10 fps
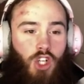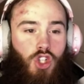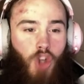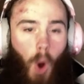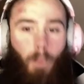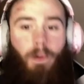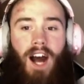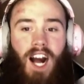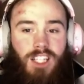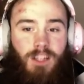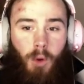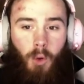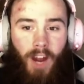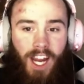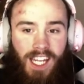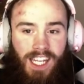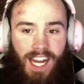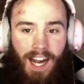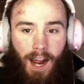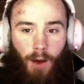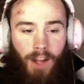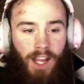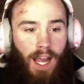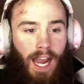There's no possible way to get out.